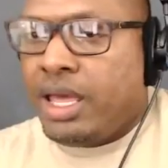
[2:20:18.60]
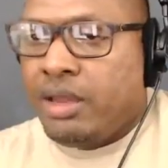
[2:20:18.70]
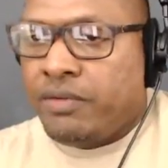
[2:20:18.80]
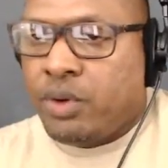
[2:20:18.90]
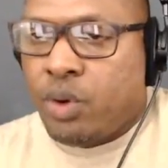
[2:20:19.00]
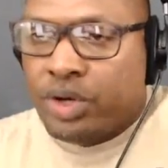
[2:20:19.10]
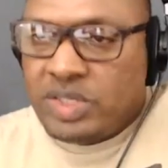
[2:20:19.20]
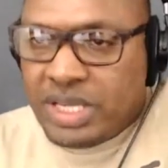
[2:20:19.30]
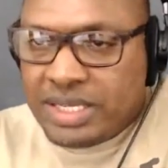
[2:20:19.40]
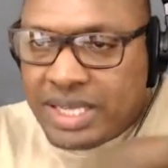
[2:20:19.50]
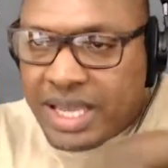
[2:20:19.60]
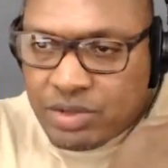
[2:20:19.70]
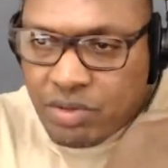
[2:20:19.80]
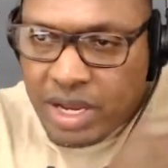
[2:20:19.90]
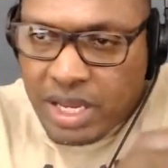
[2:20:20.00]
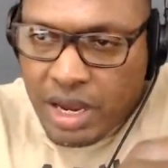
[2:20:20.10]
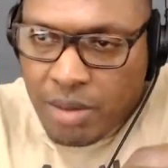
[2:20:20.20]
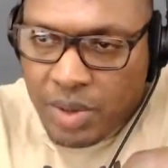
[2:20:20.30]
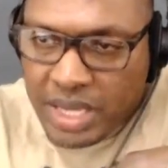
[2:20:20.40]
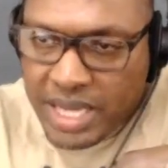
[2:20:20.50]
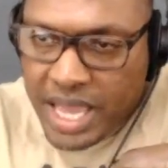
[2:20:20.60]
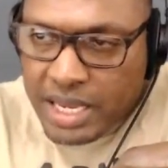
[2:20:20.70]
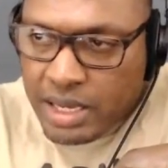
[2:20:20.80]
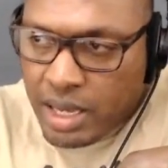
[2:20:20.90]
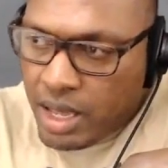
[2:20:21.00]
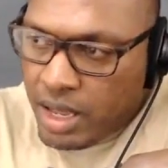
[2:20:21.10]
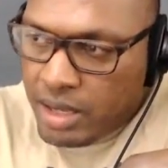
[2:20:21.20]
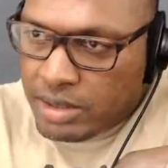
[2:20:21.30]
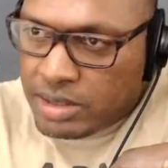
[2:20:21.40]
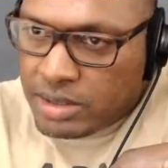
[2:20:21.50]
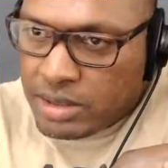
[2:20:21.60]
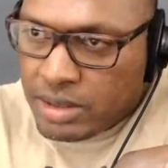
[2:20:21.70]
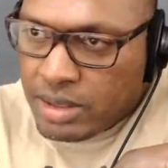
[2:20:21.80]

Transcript: of course, these guys right here, Big Daddy Guns.